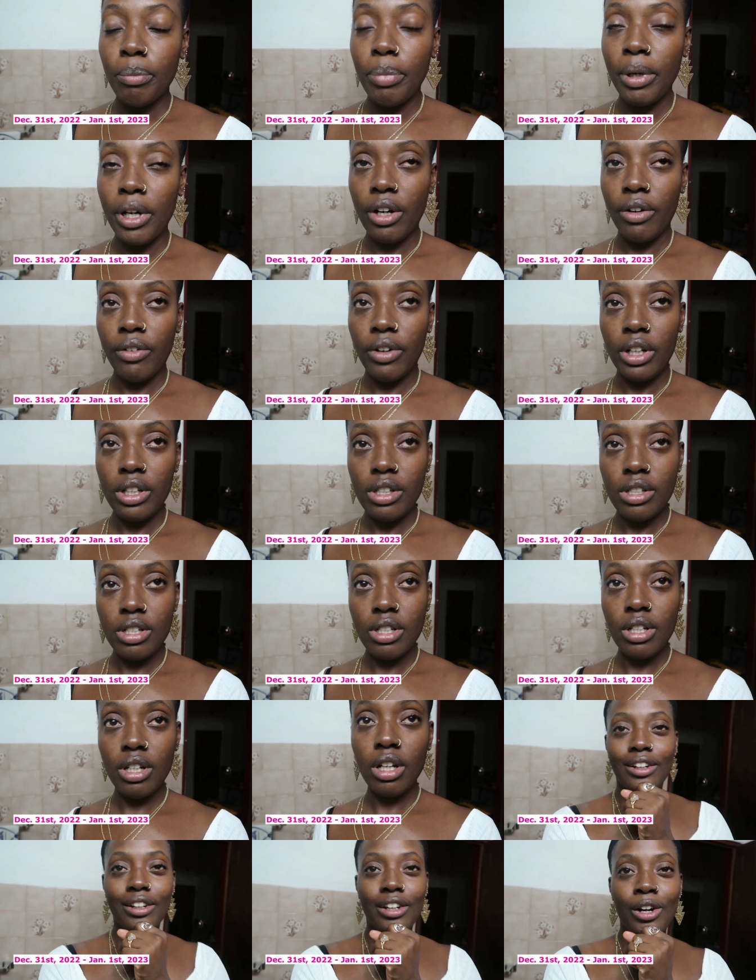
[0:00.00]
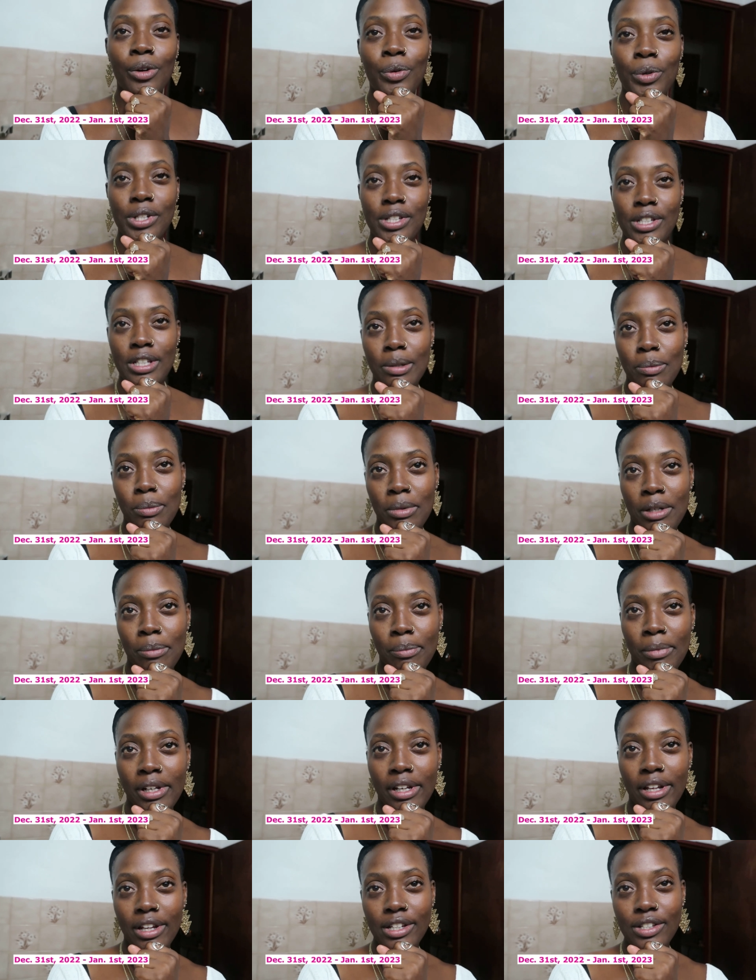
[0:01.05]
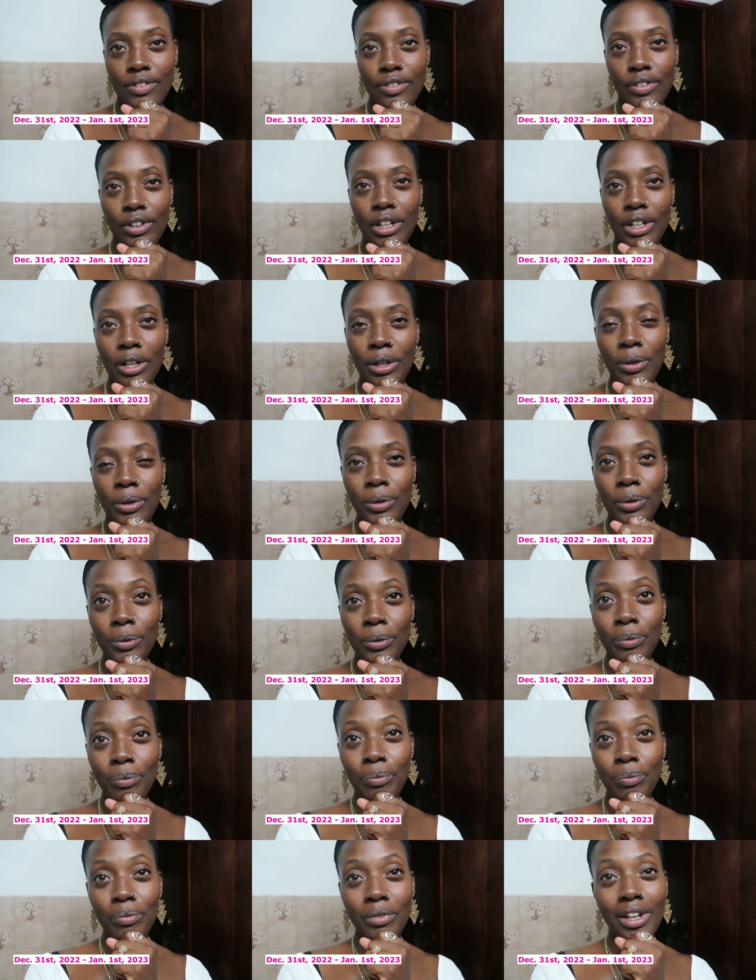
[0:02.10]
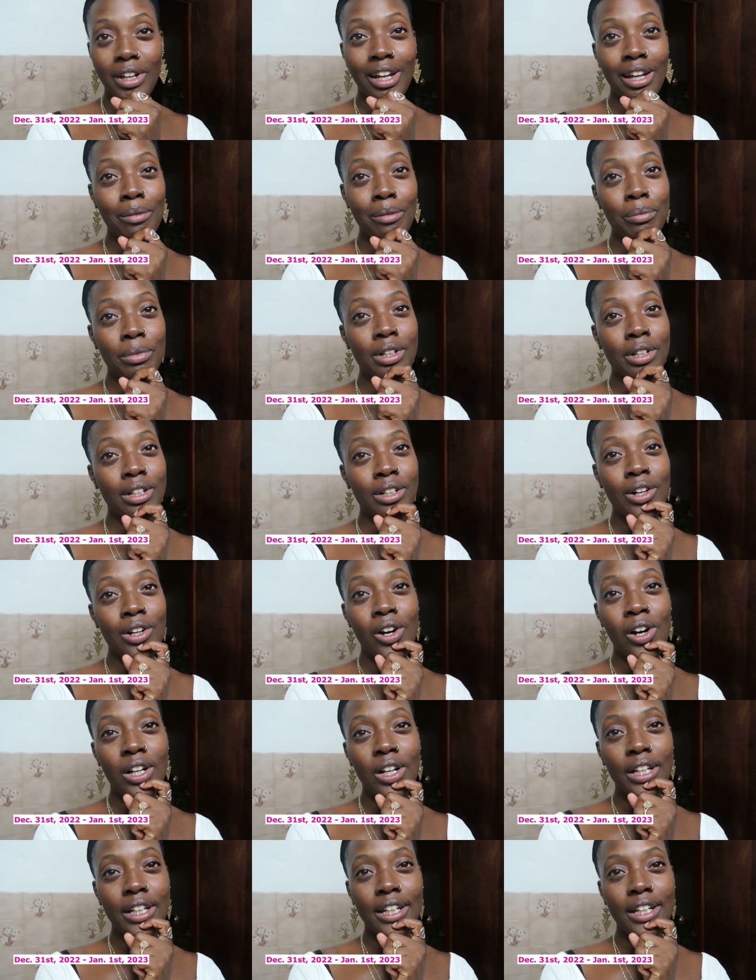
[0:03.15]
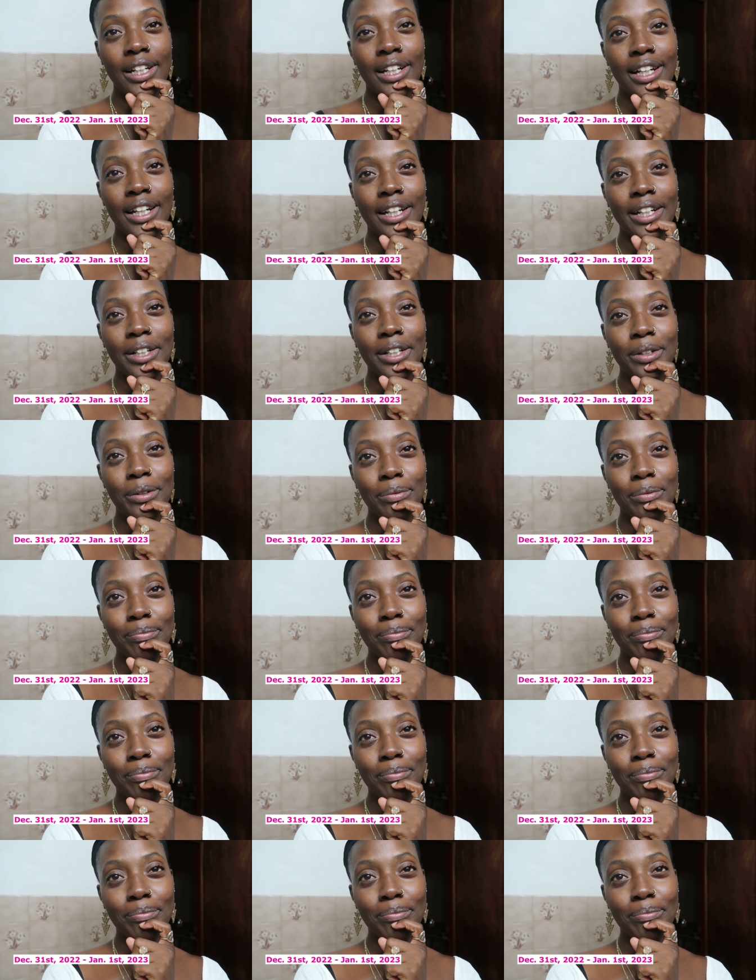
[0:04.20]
parent y'all will see me in my next video i'm gonna call it a night